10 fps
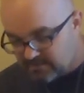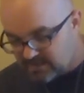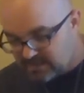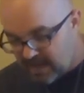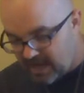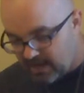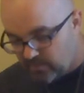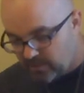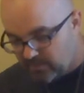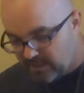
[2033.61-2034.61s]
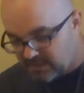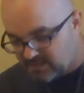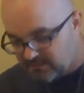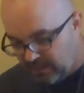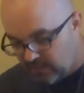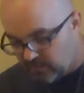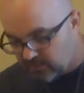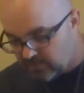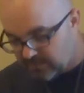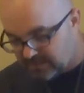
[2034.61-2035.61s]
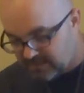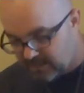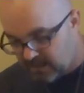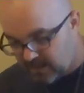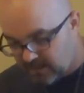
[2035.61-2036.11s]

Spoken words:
Messiah would be expelled from the synagogue.